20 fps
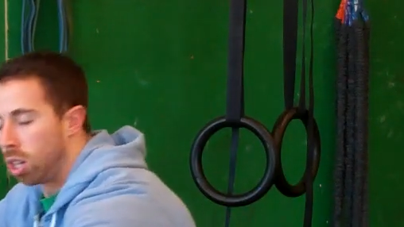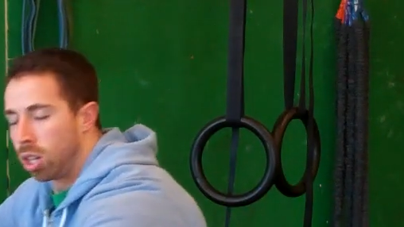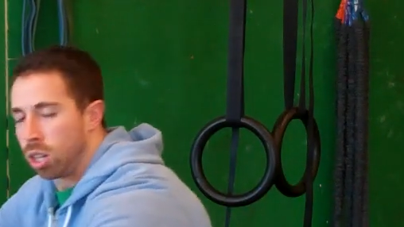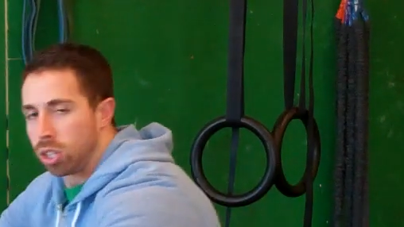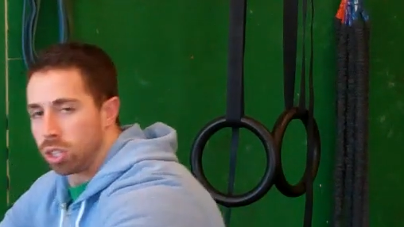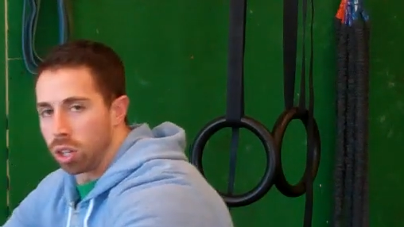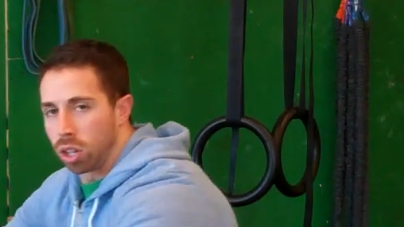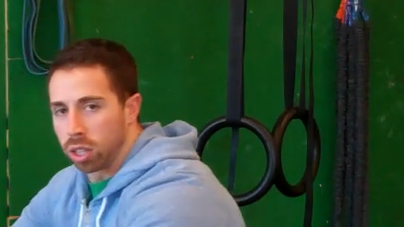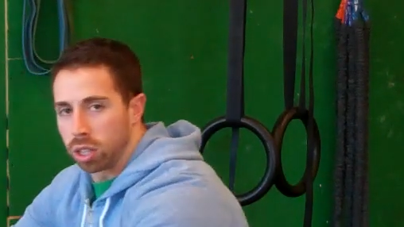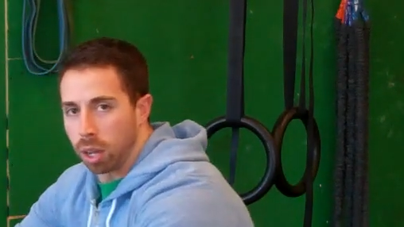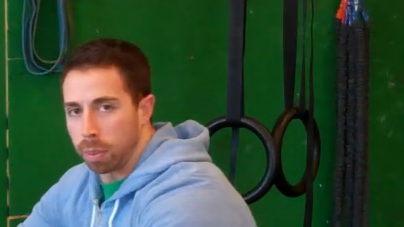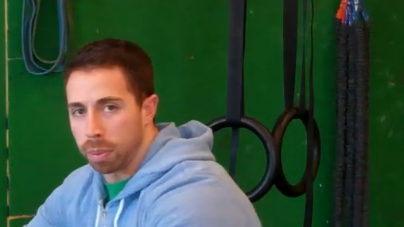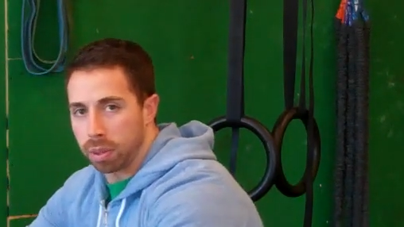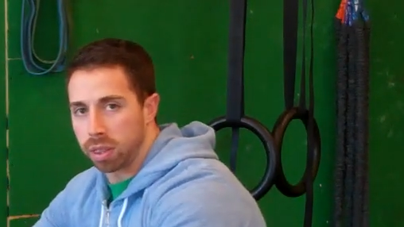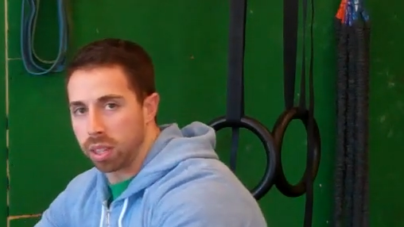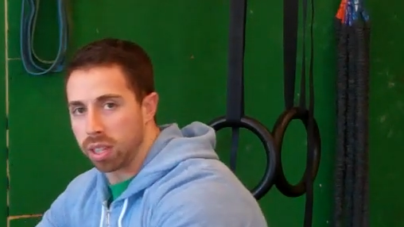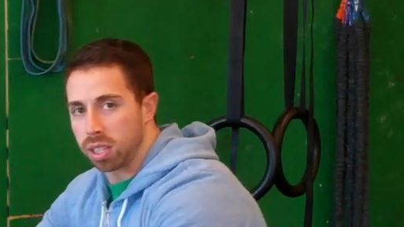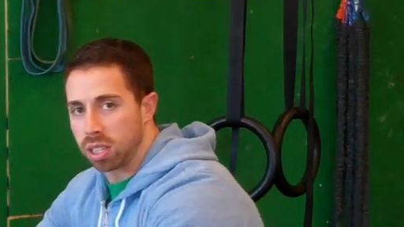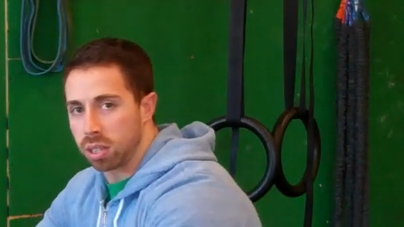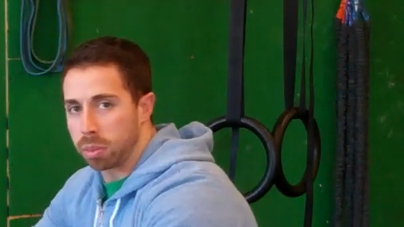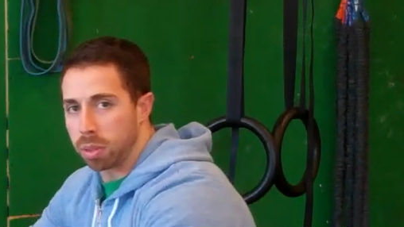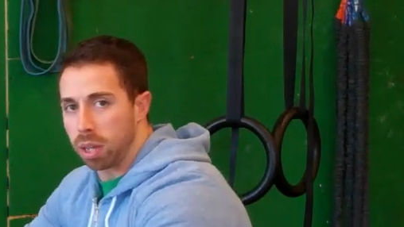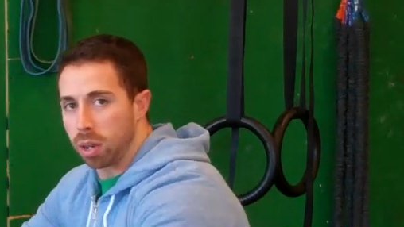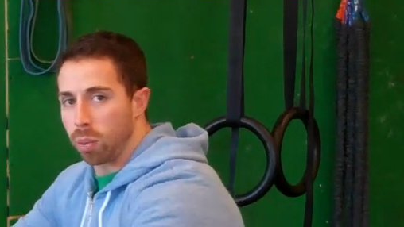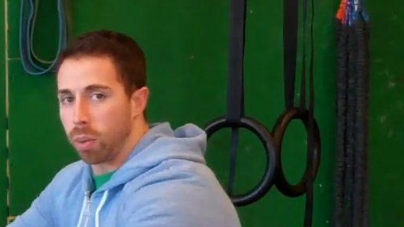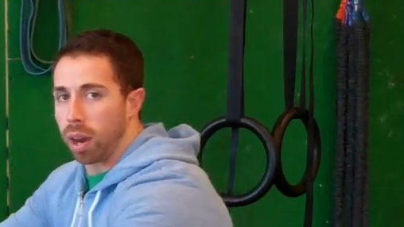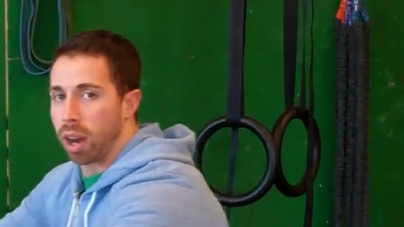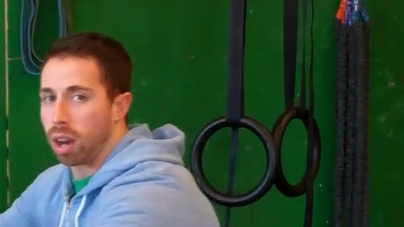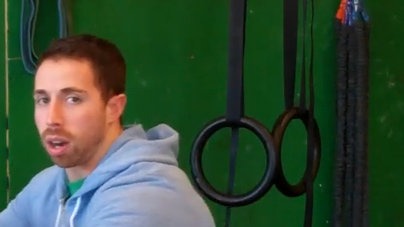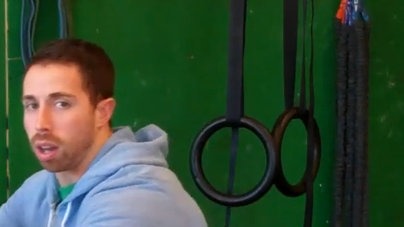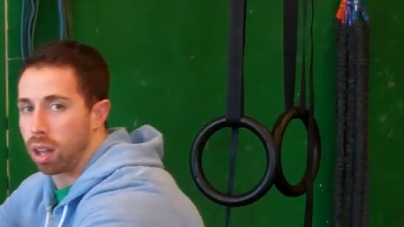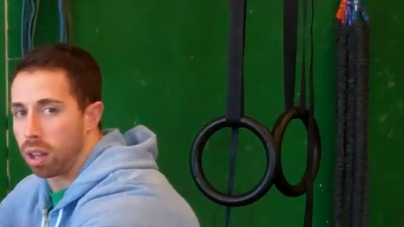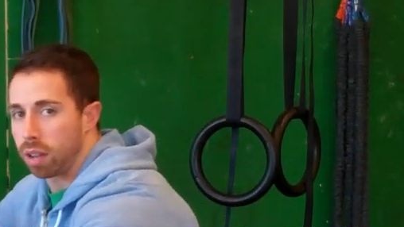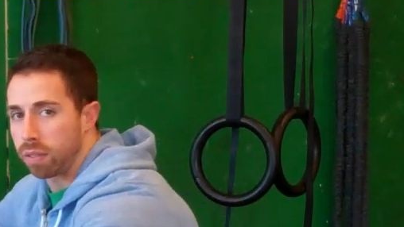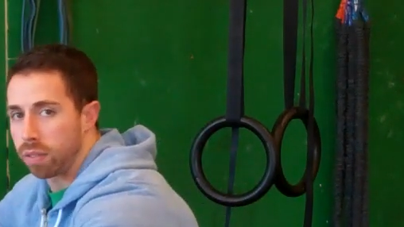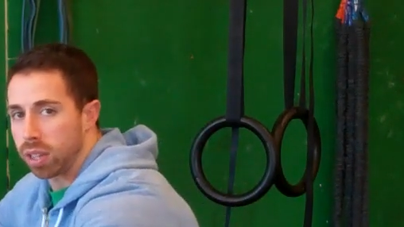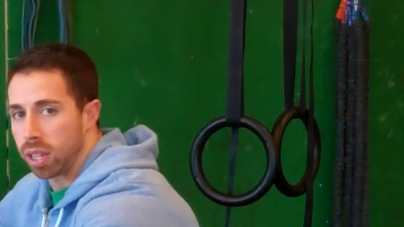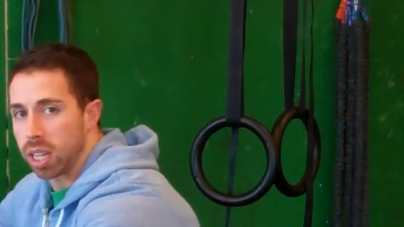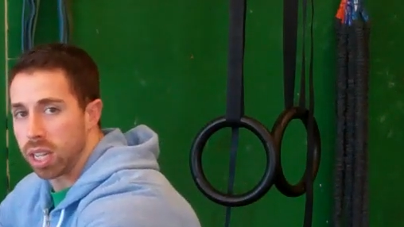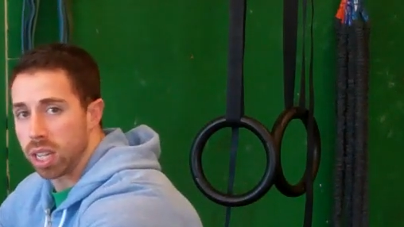So a couple things to be aware of
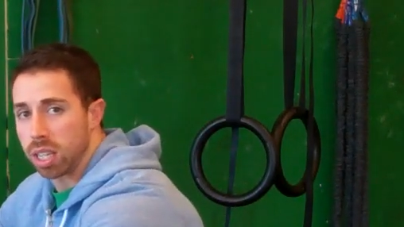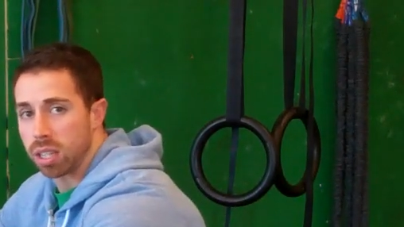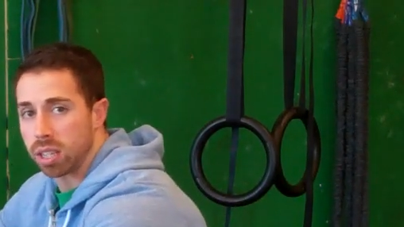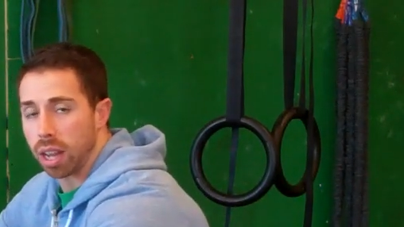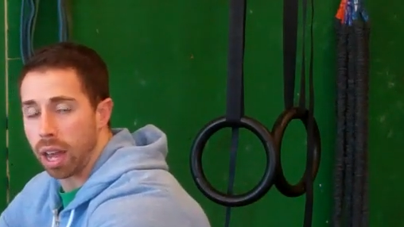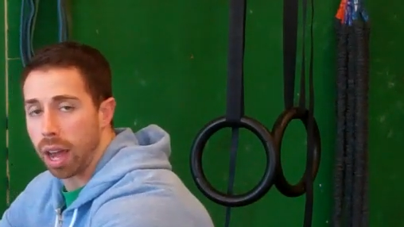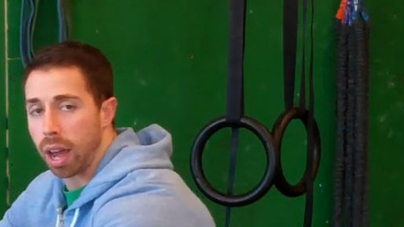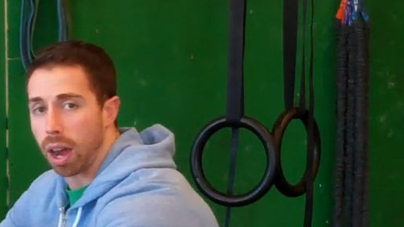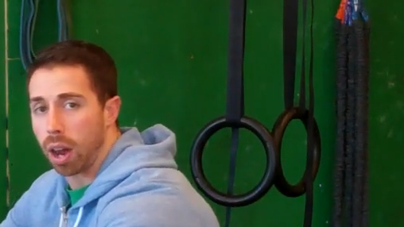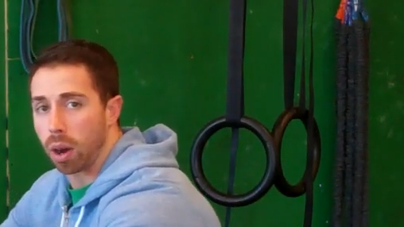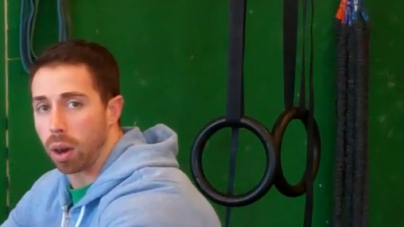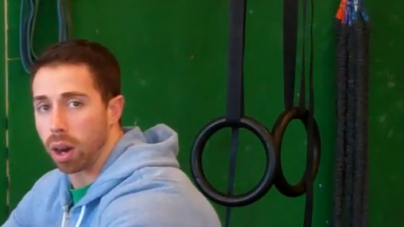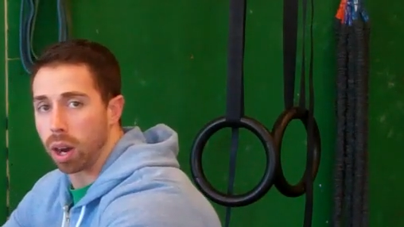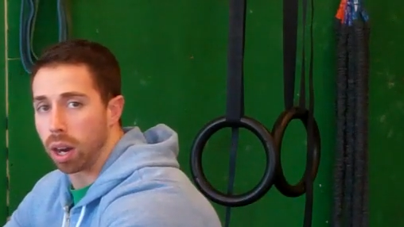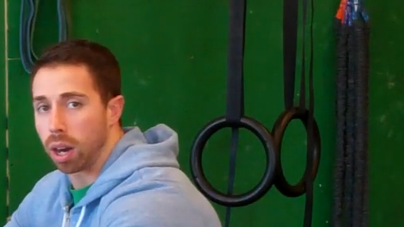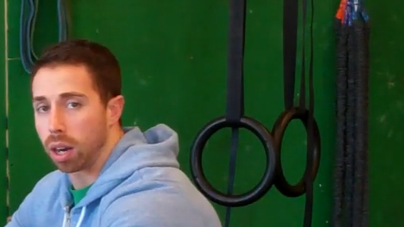is on